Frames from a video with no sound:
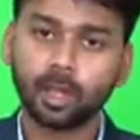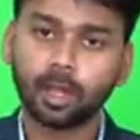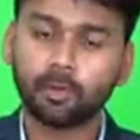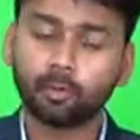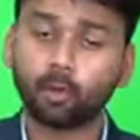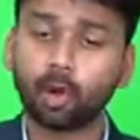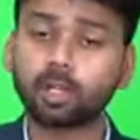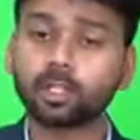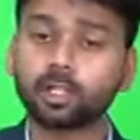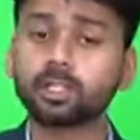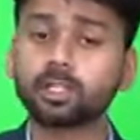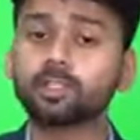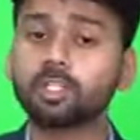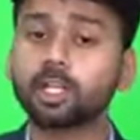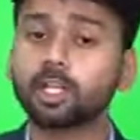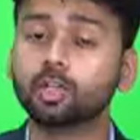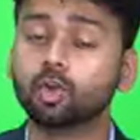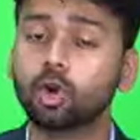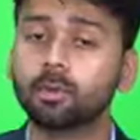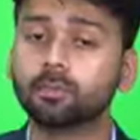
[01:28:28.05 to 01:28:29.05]
What is
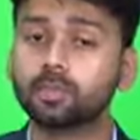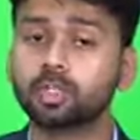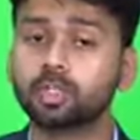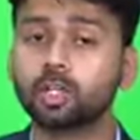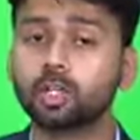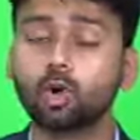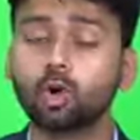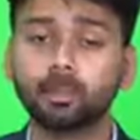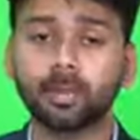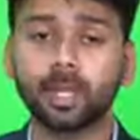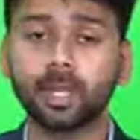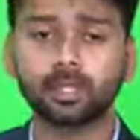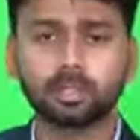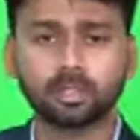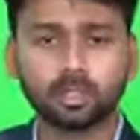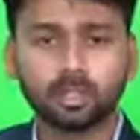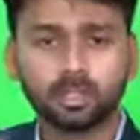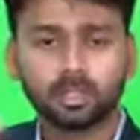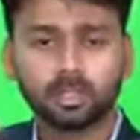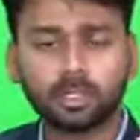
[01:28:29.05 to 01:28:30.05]
genome? Genome
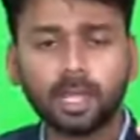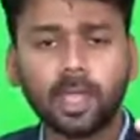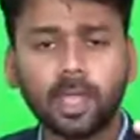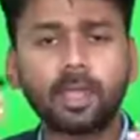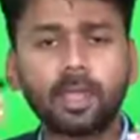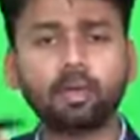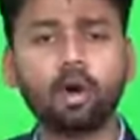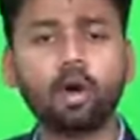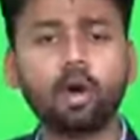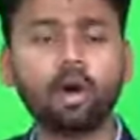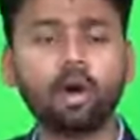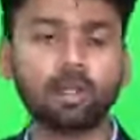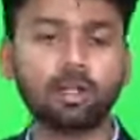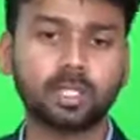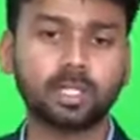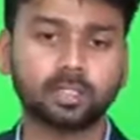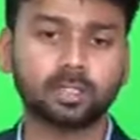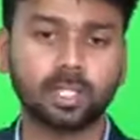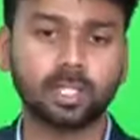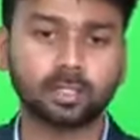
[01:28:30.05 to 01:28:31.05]
means take all
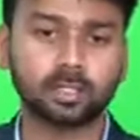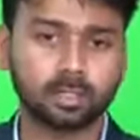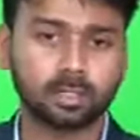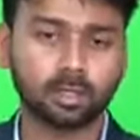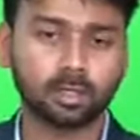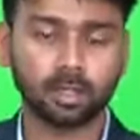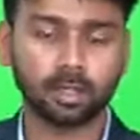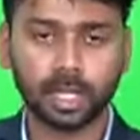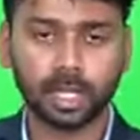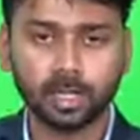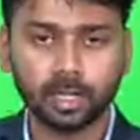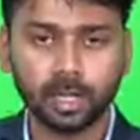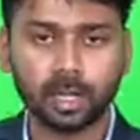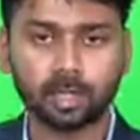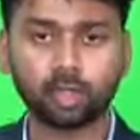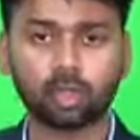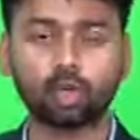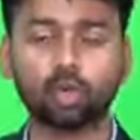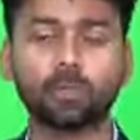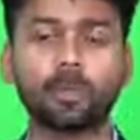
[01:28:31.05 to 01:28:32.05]
the genes in a
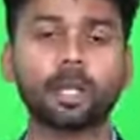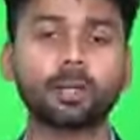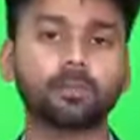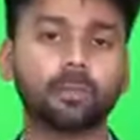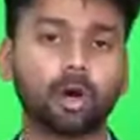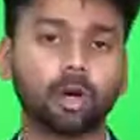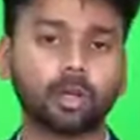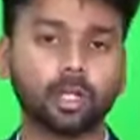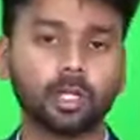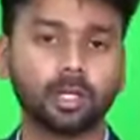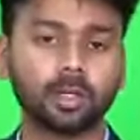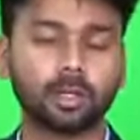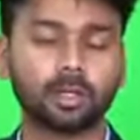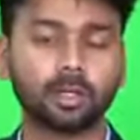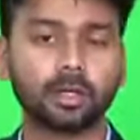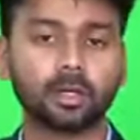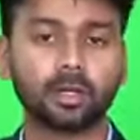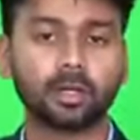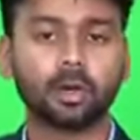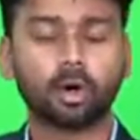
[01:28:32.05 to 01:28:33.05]
human body
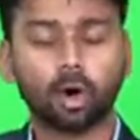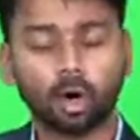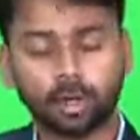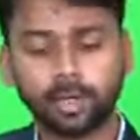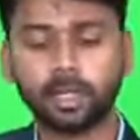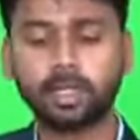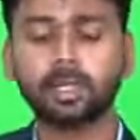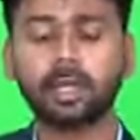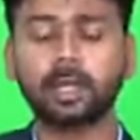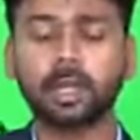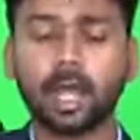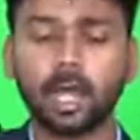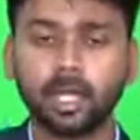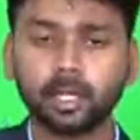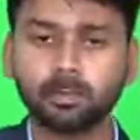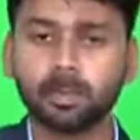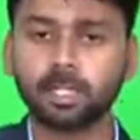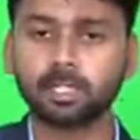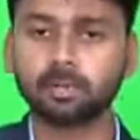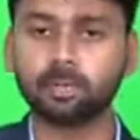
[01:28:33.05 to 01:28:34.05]
or in an
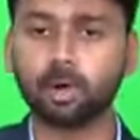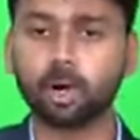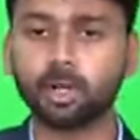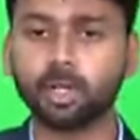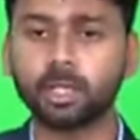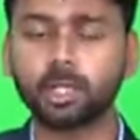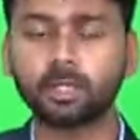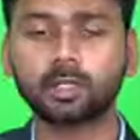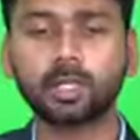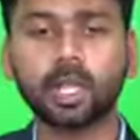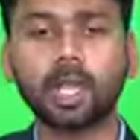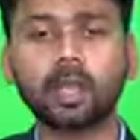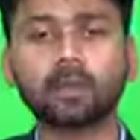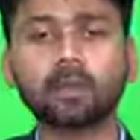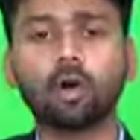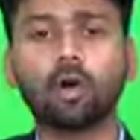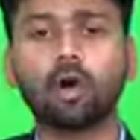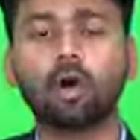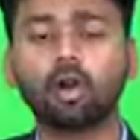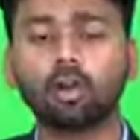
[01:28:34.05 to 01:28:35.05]
animal's body, take
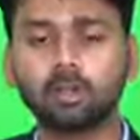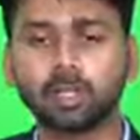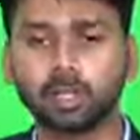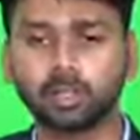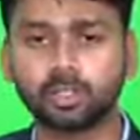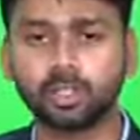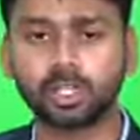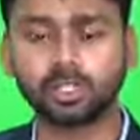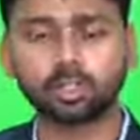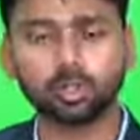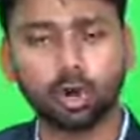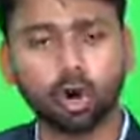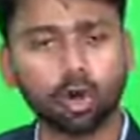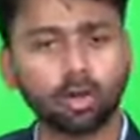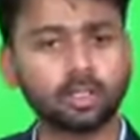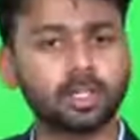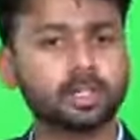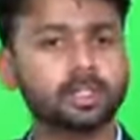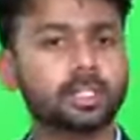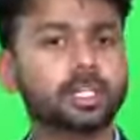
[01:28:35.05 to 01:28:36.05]
all the genes,
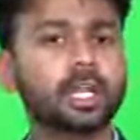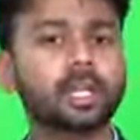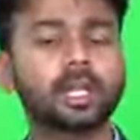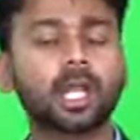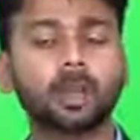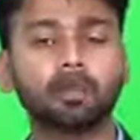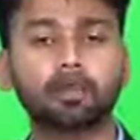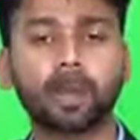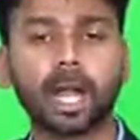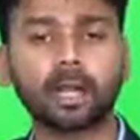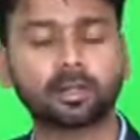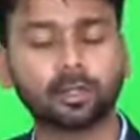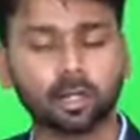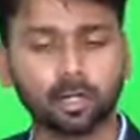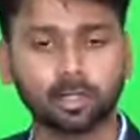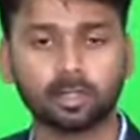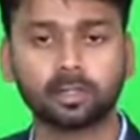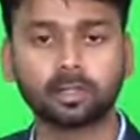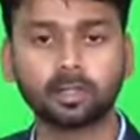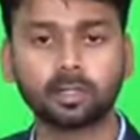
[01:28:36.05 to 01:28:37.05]
all the DNA
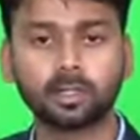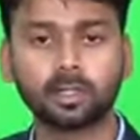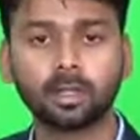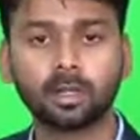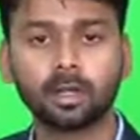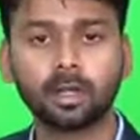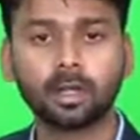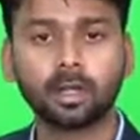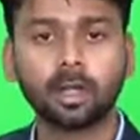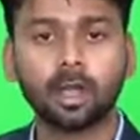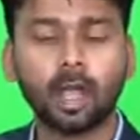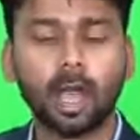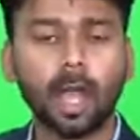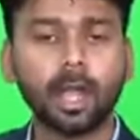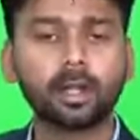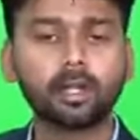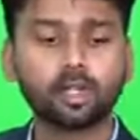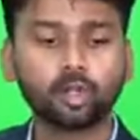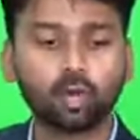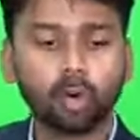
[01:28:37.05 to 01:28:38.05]
pattern,
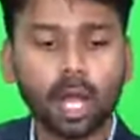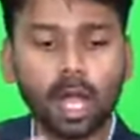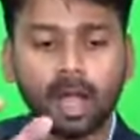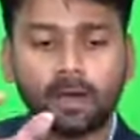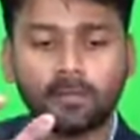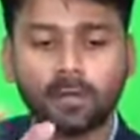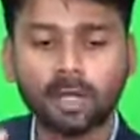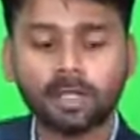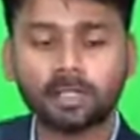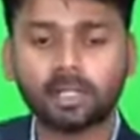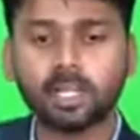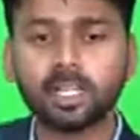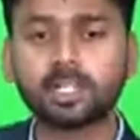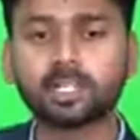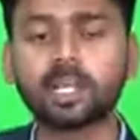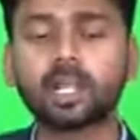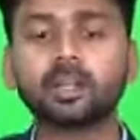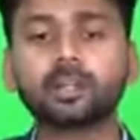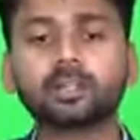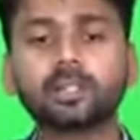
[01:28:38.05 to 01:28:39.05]
and you have a
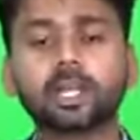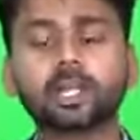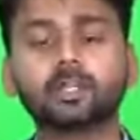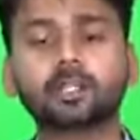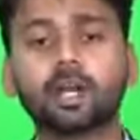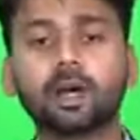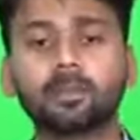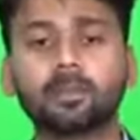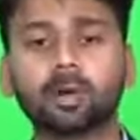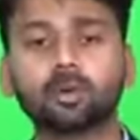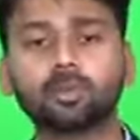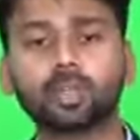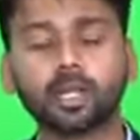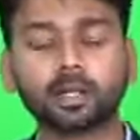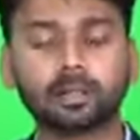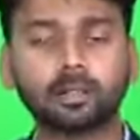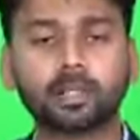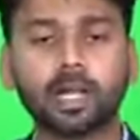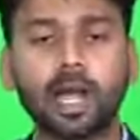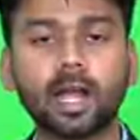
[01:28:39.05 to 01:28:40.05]
detailed data about
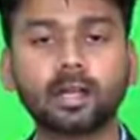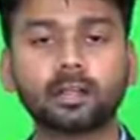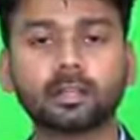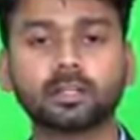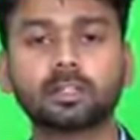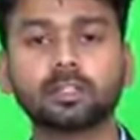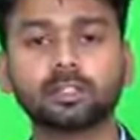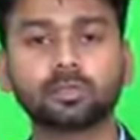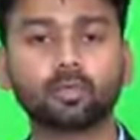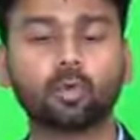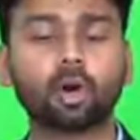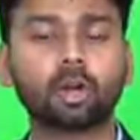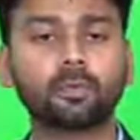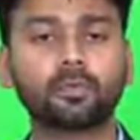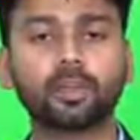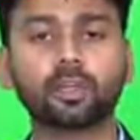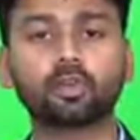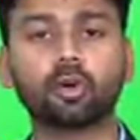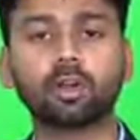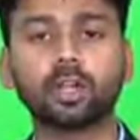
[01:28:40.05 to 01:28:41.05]
it. That is what
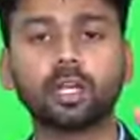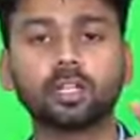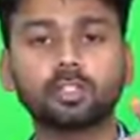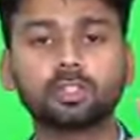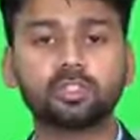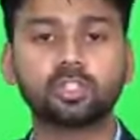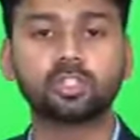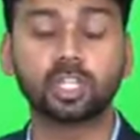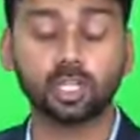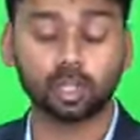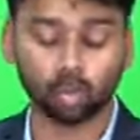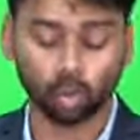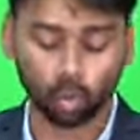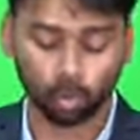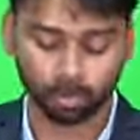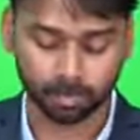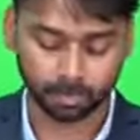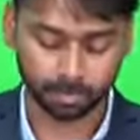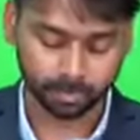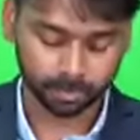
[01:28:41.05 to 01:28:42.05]
we call as
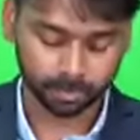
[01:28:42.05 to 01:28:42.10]
genome.